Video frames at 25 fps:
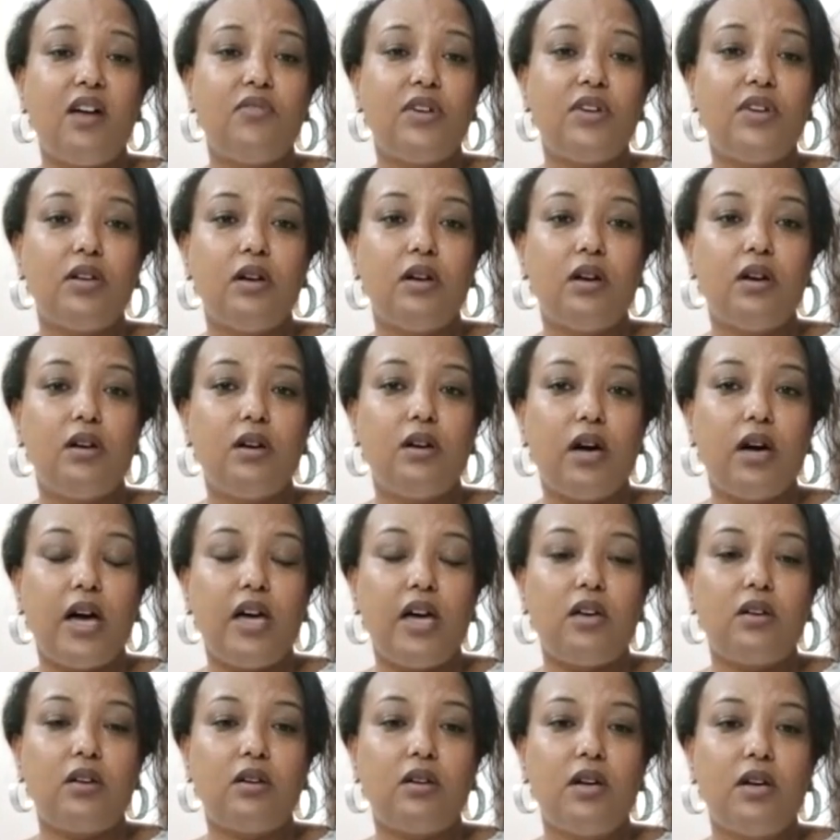a
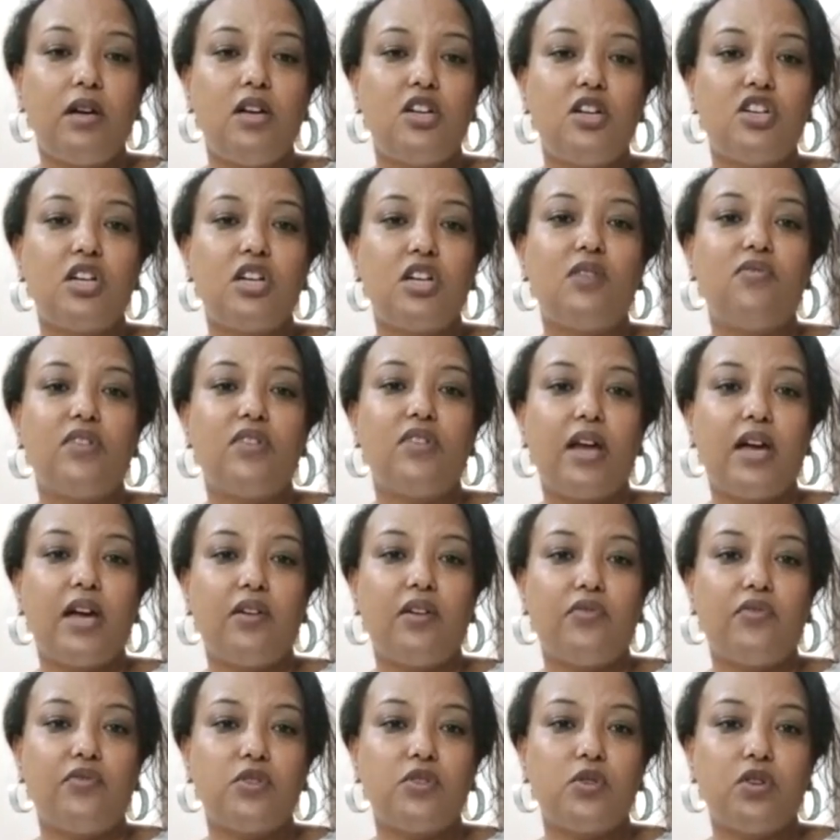higher shelf life.
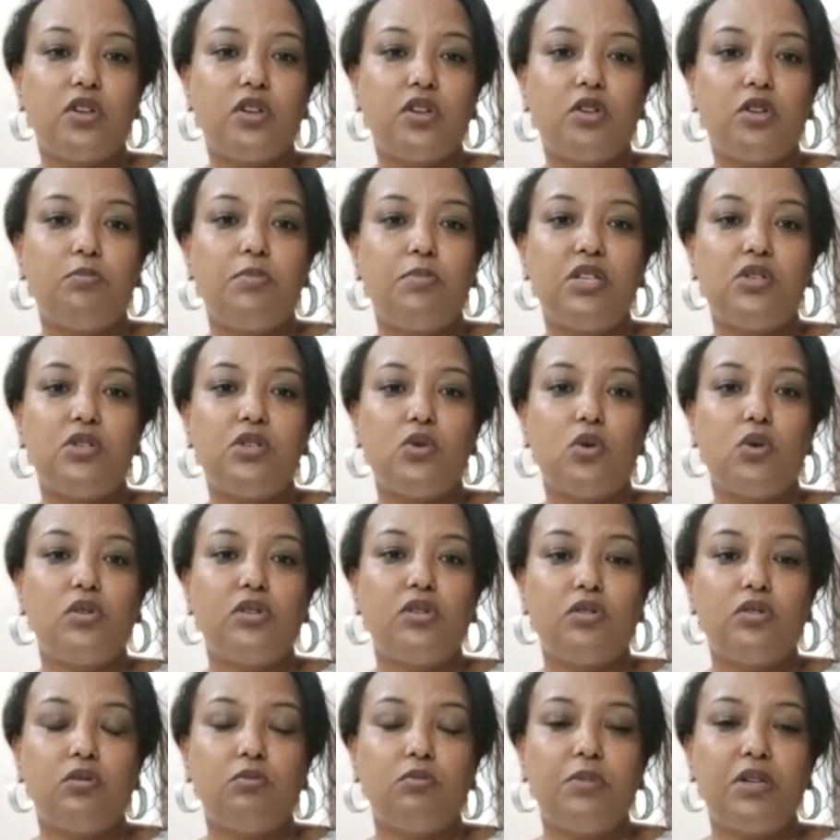So it could be sold
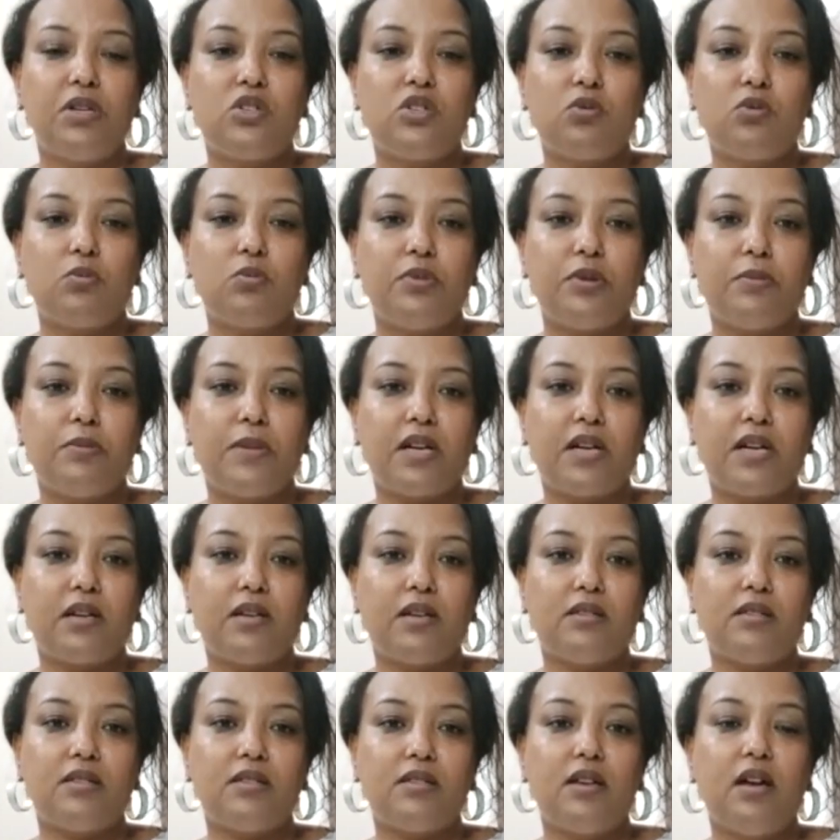to big
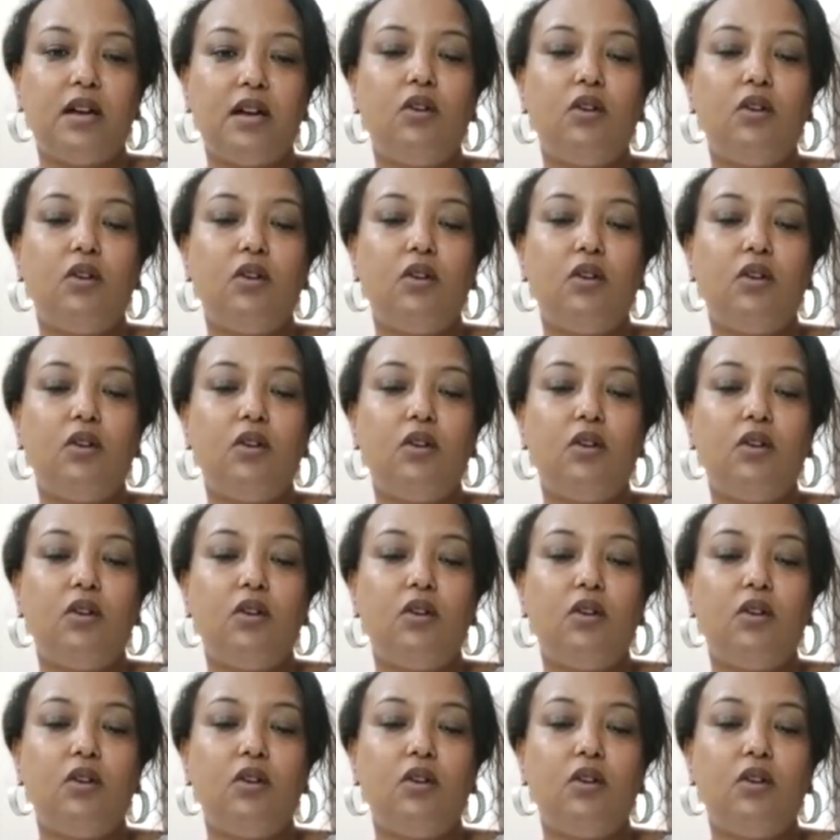supermarkets,